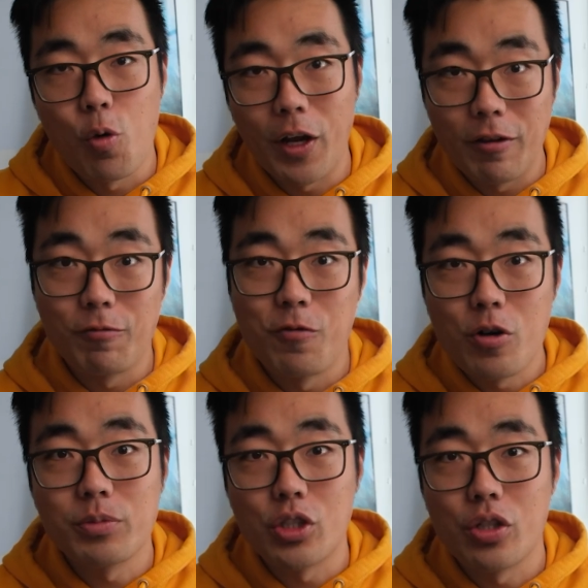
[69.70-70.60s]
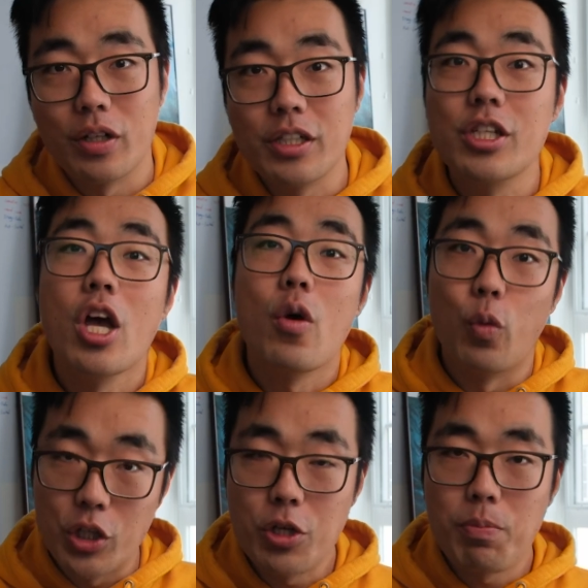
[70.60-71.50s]
more informed choice
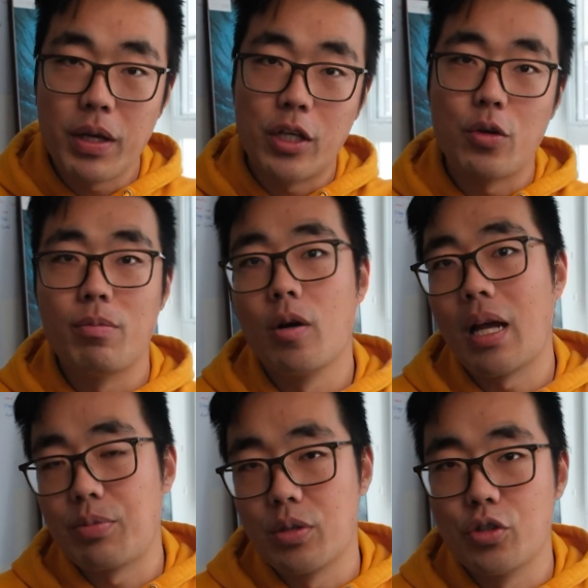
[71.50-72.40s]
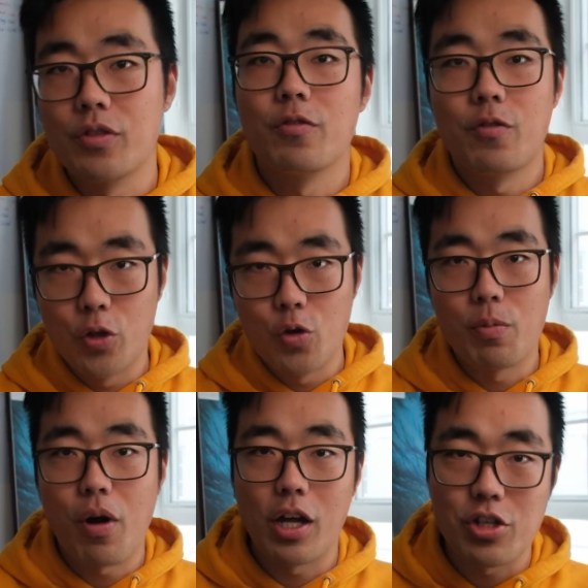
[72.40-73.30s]
when you pick your mocap solution for
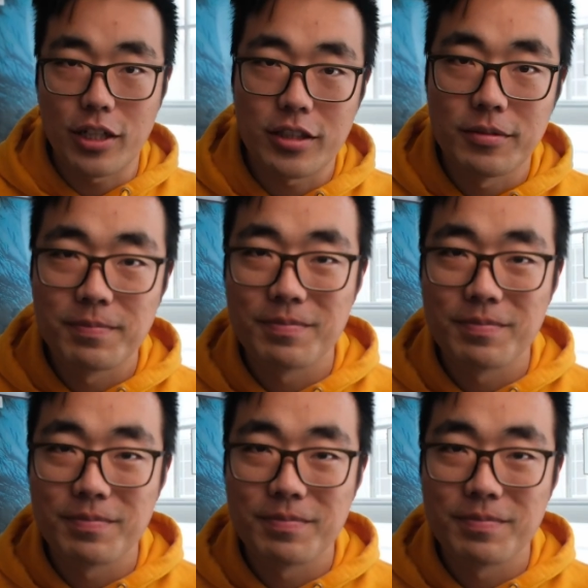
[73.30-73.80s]
your project.